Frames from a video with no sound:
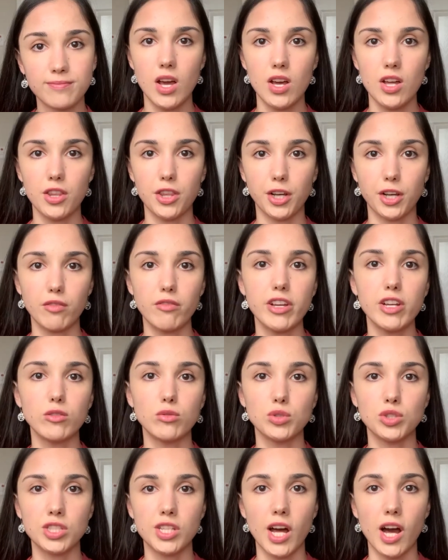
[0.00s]
The career
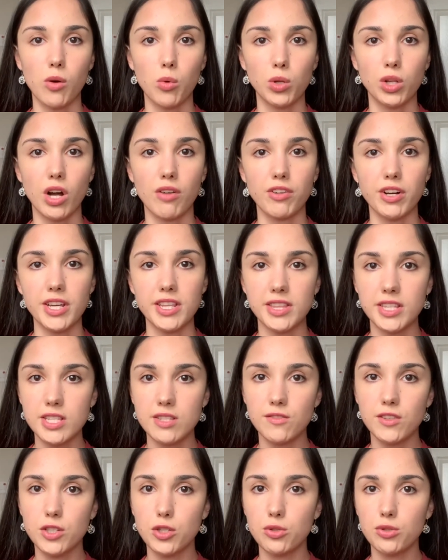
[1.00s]
routes that I will cover in this
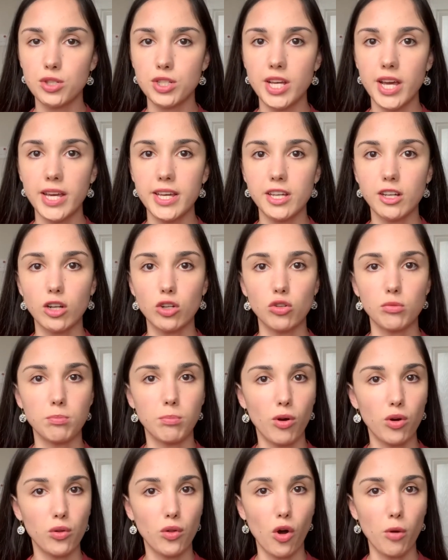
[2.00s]
video today include
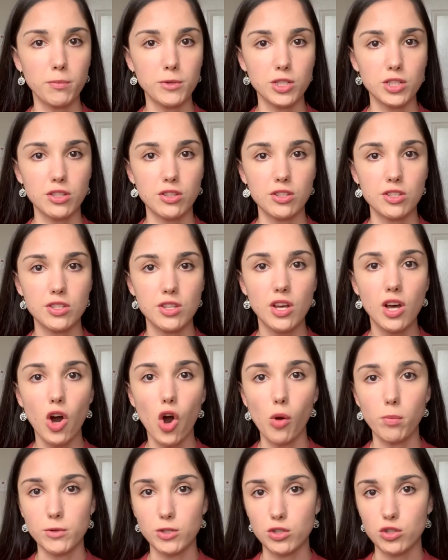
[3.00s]
both options,
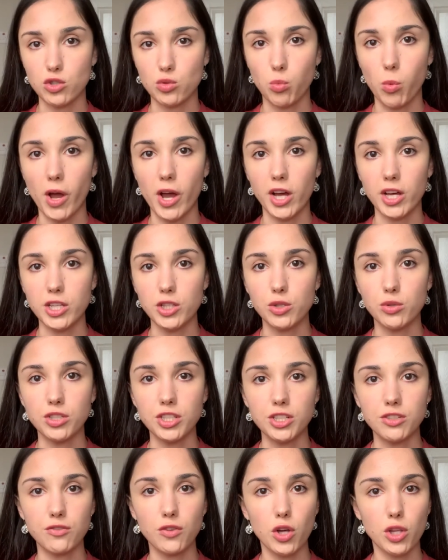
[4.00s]
options where you
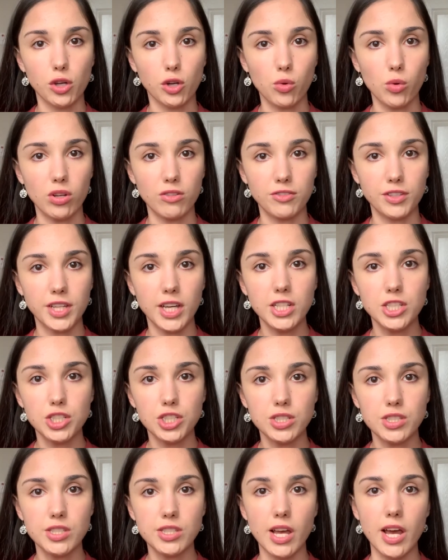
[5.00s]
need further
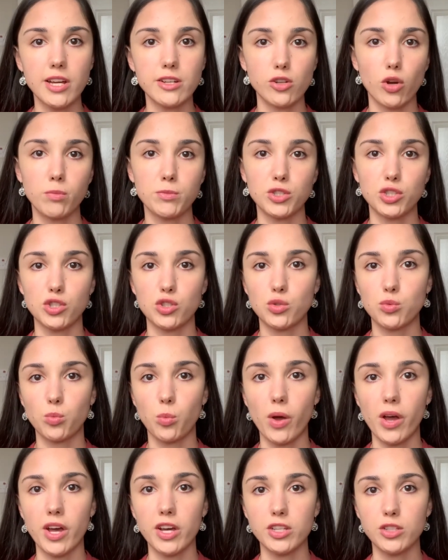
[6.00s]
qualifications and options
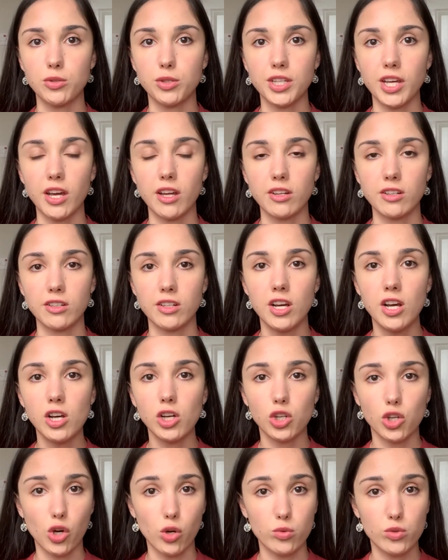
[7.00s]
where you can
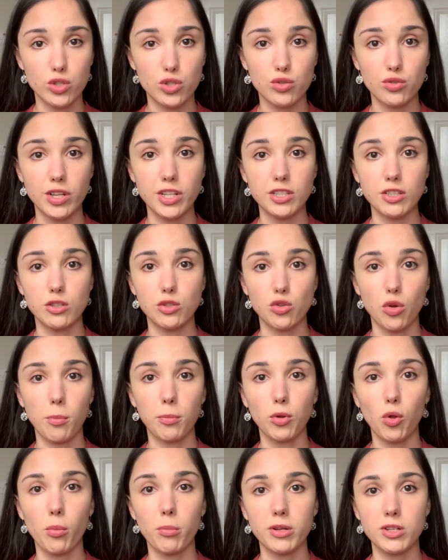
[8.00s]
go straight into
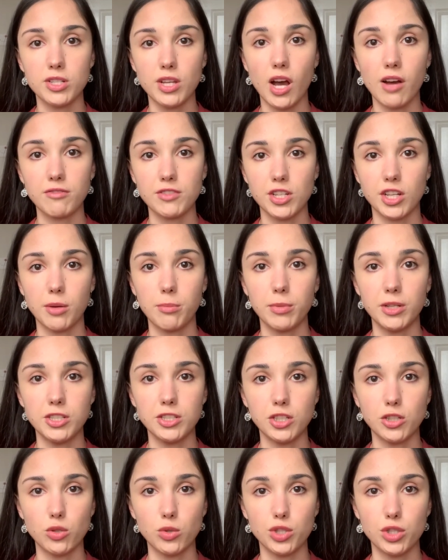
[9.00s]
employment after
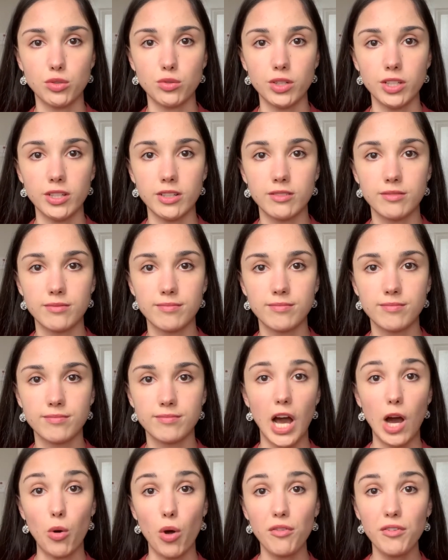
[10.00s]
completing your degree.
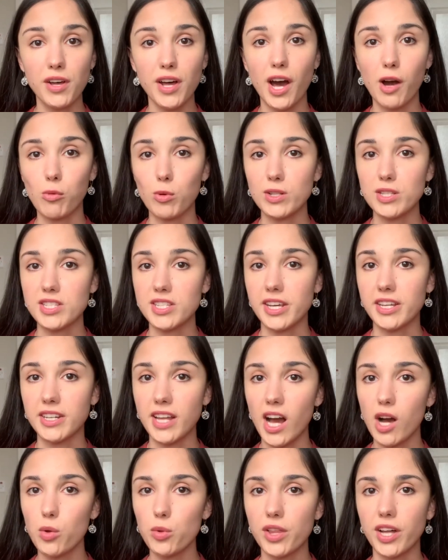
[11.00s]
However, I will say
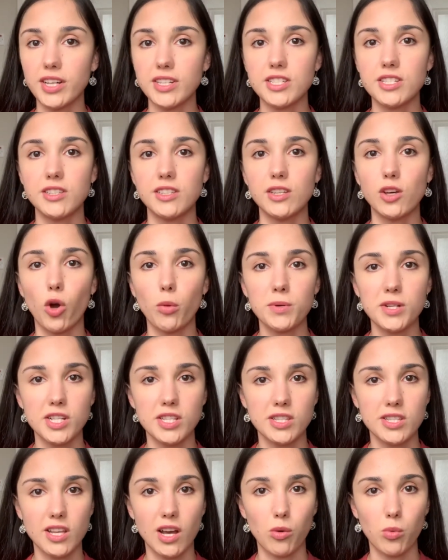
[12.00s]
now that the
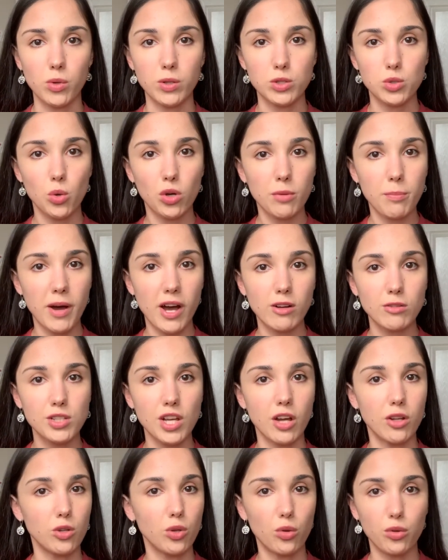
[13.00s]
options I will talk about are
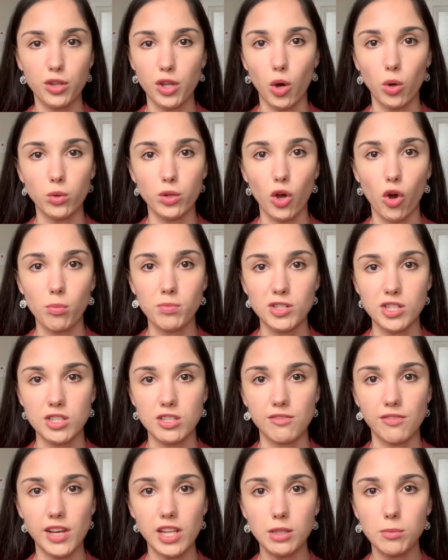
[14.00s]
not the only options
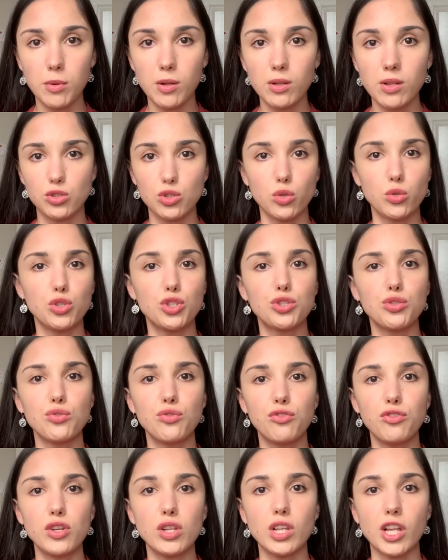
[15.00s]
available, so you shouldn't
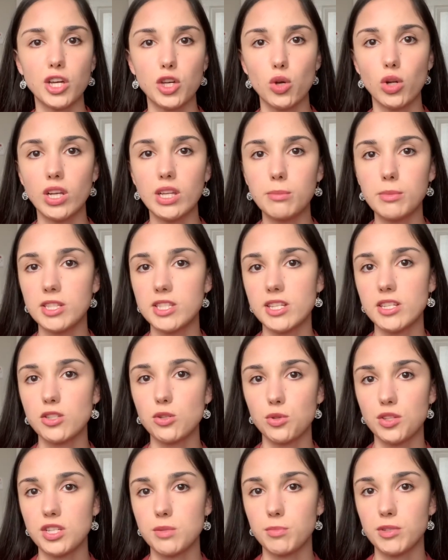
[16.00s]
feel like you're limited to
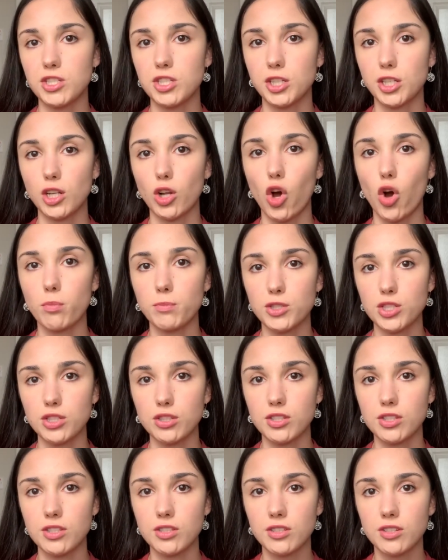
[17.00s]
these particular options.
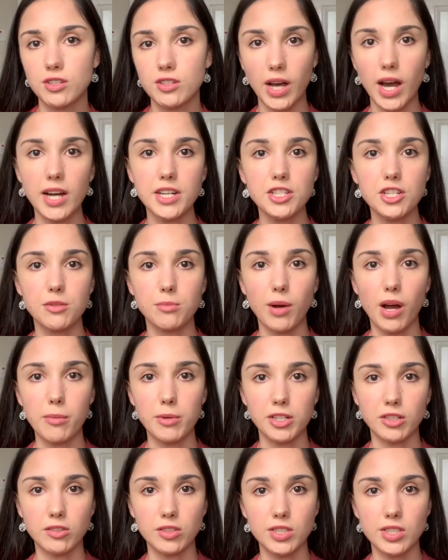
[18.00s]
I did
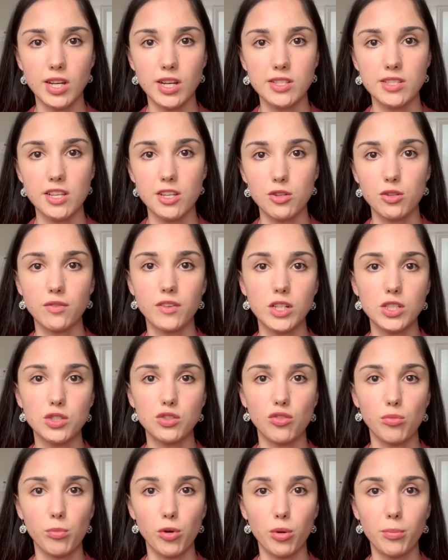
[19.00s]
biomedical science at University
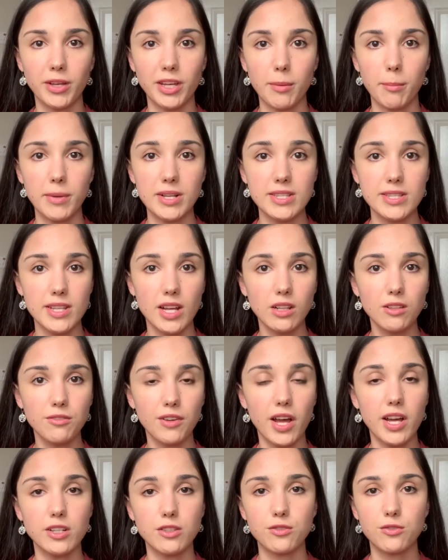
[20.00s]
of Birmingham myself,
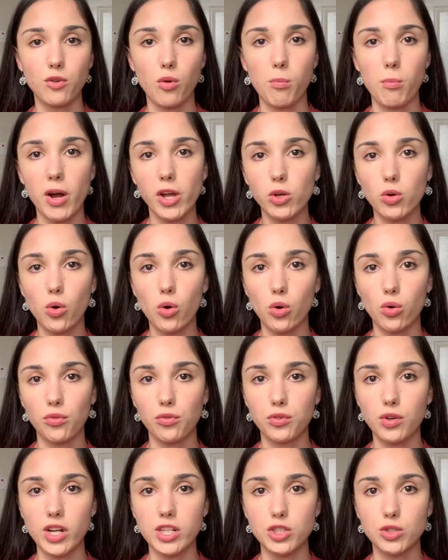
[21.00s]
and from my cohort of
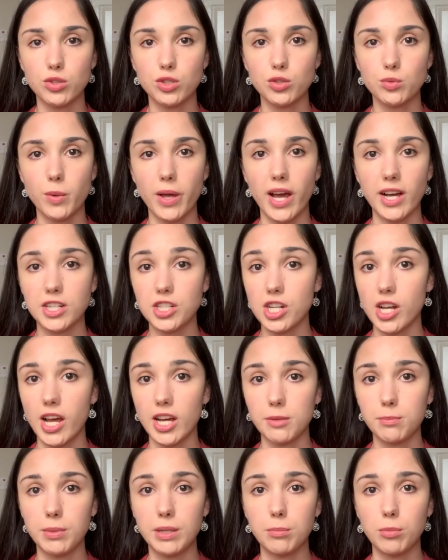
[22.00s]
graduates, we actually
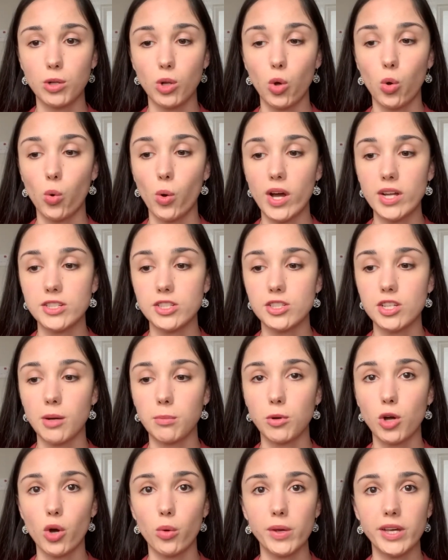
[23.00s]
had people who ended up
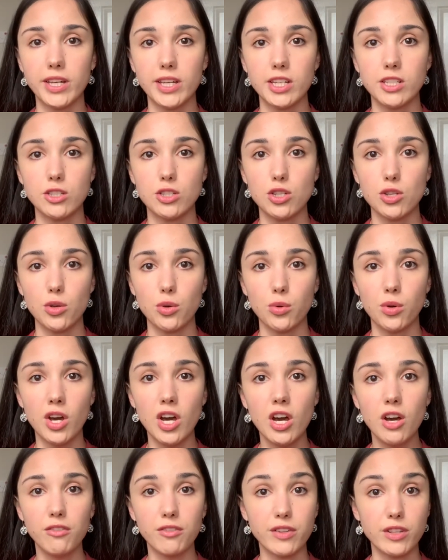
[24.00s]
going into
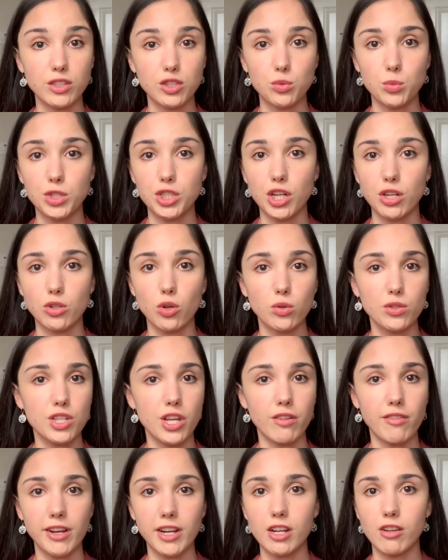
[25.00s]
fields which are not directly